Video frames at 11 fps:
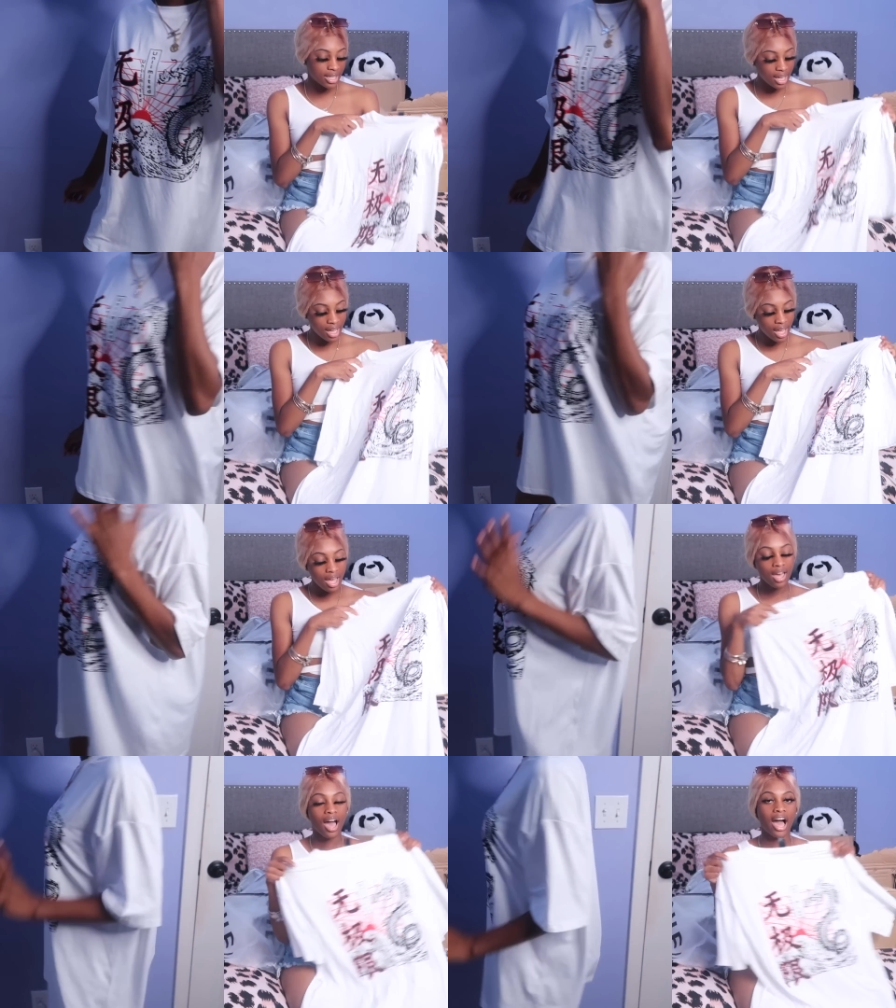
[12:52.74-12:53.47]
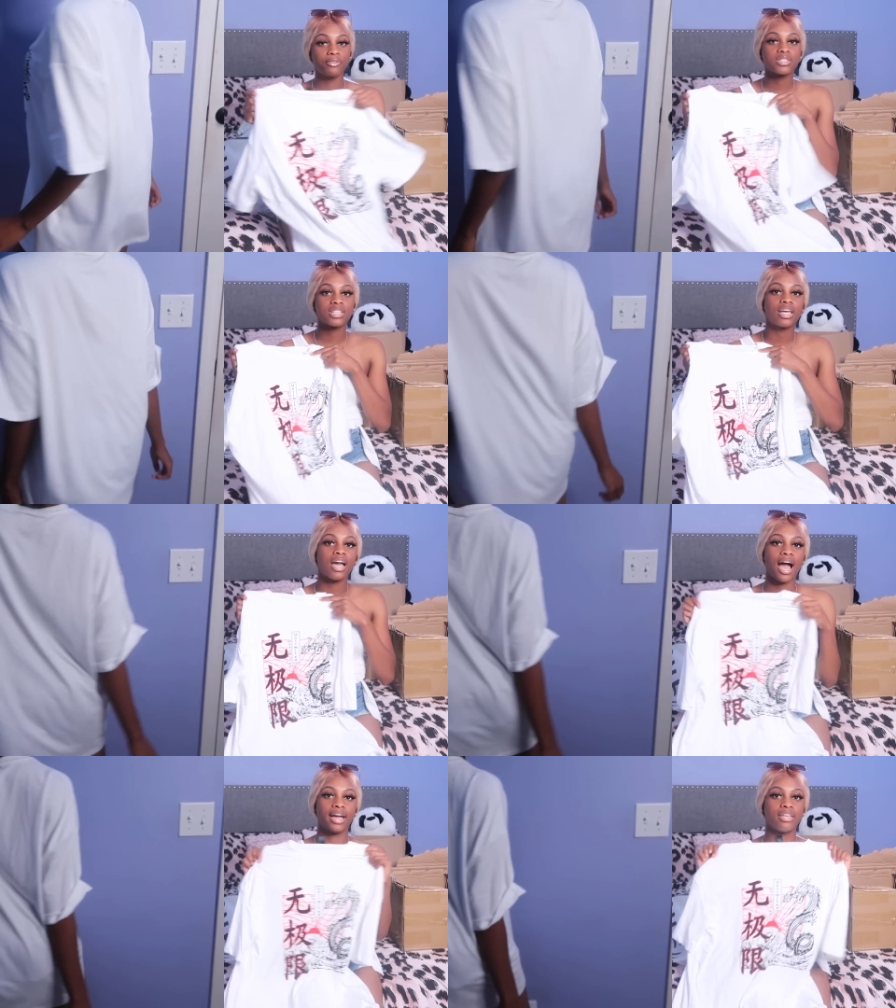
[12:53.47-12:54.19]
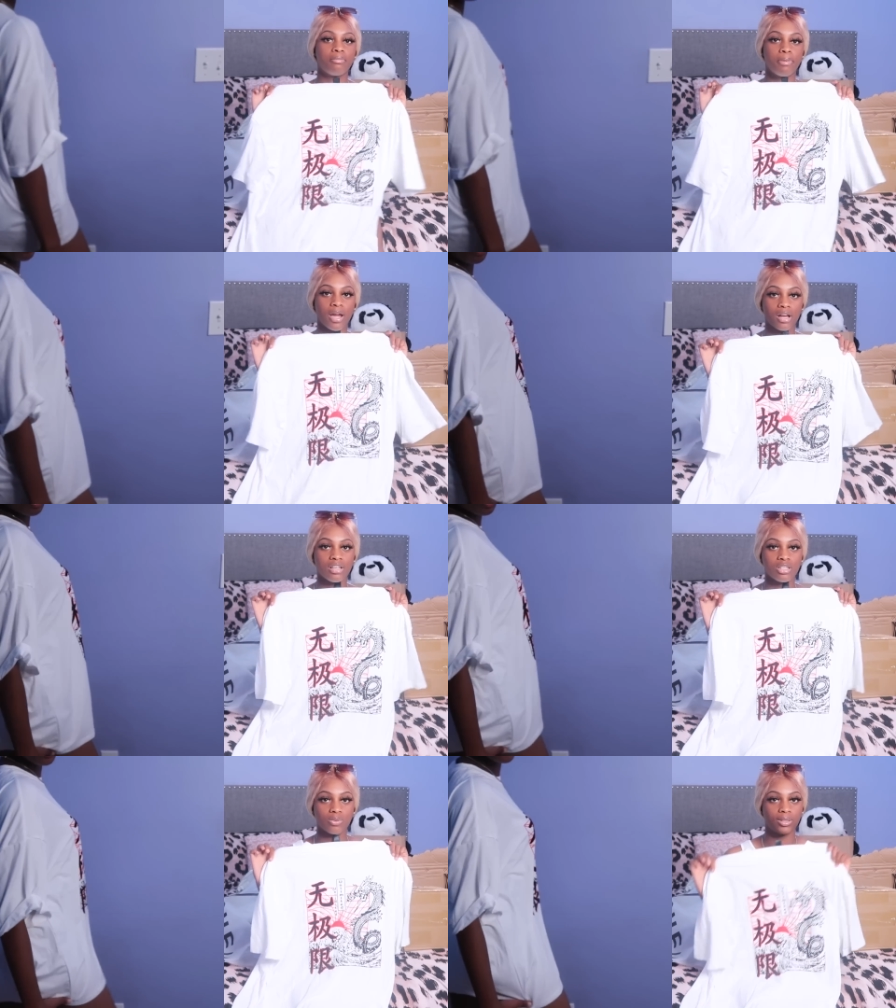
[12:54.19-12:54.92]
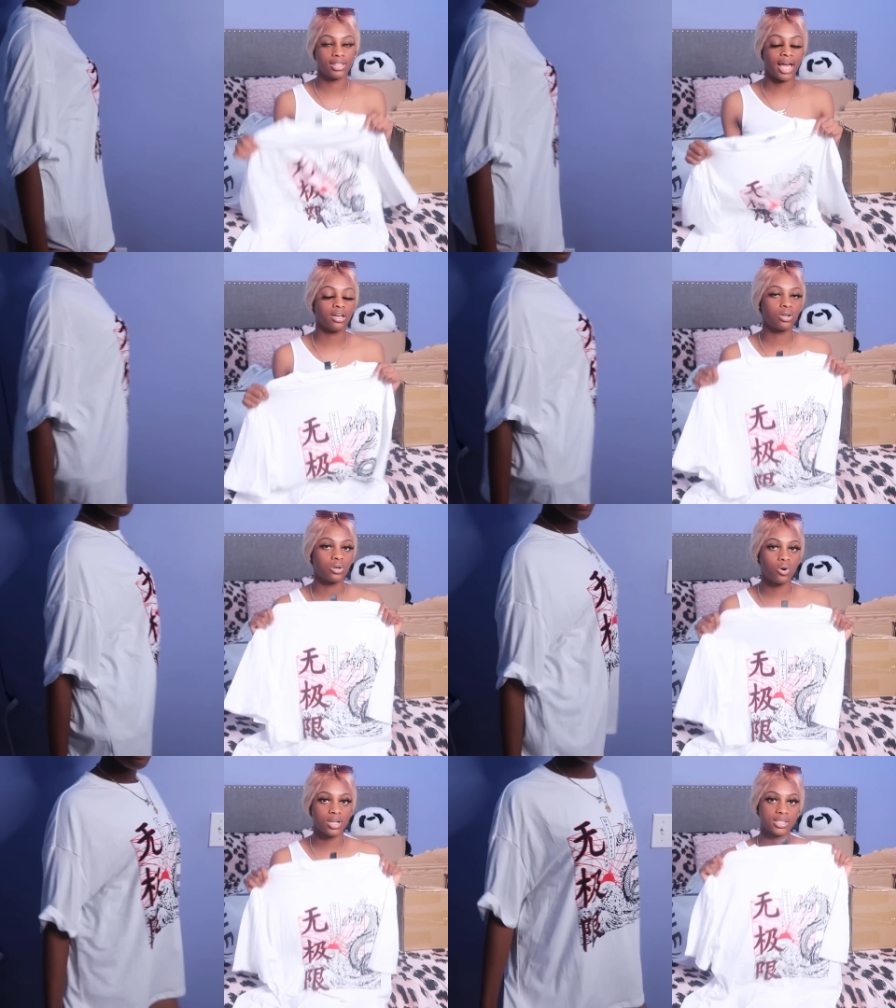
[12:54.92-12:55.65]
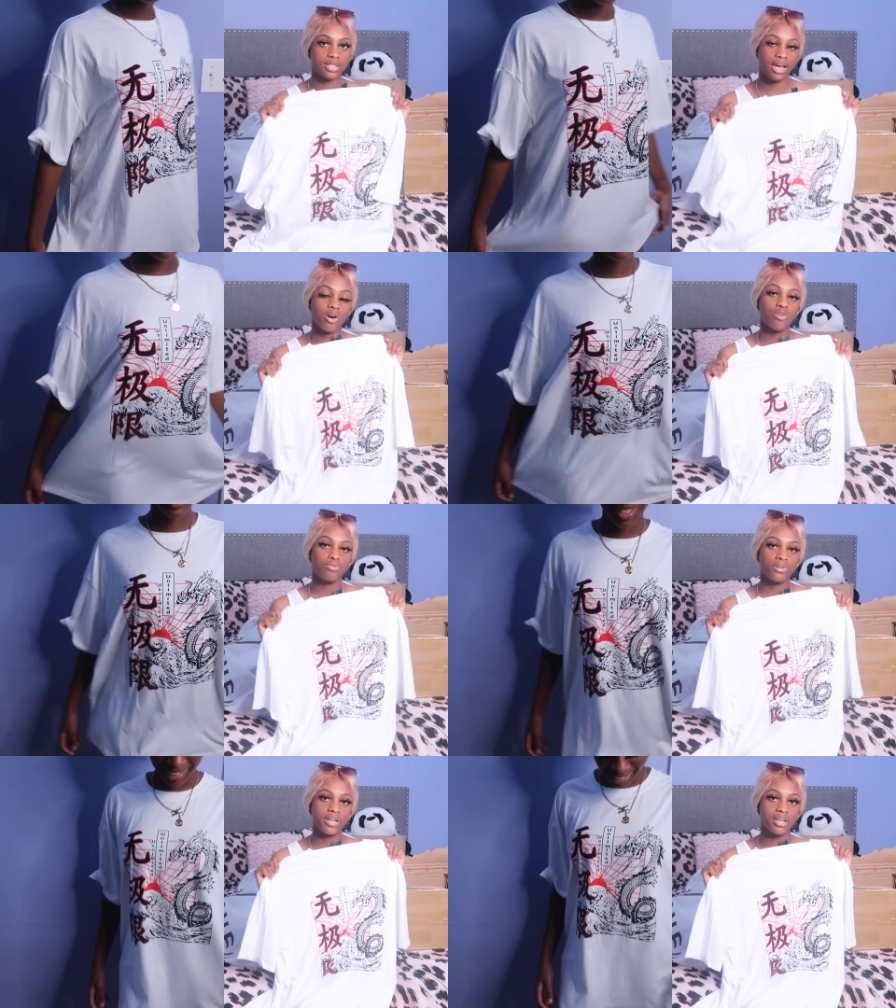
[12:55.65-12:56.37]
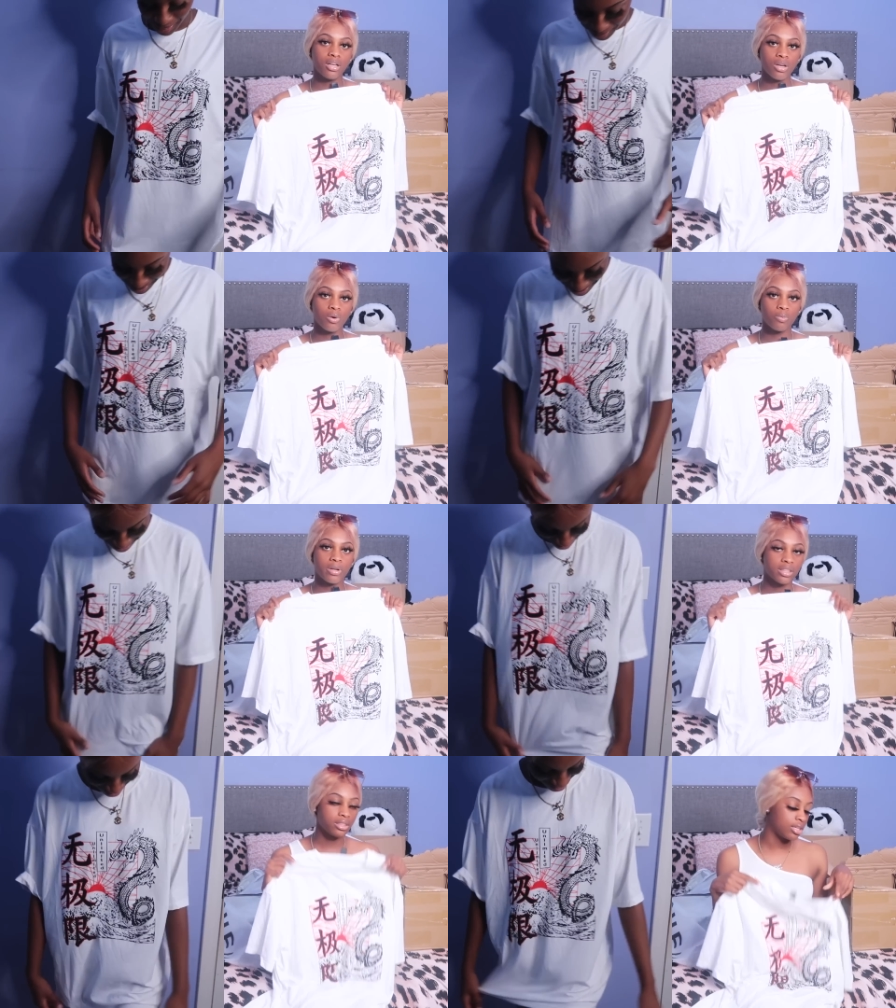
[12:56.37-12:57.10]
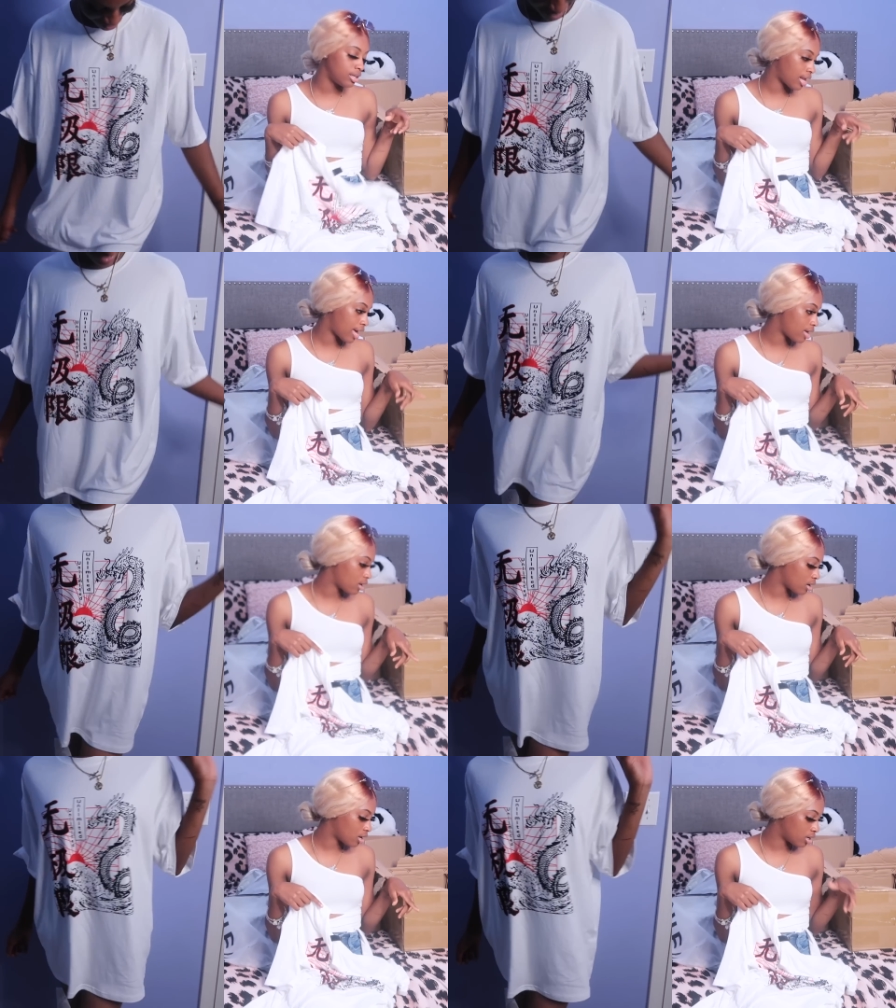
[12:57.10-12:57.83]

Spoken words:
tee. I was thinking I'd compare this with like a corset over it, with the net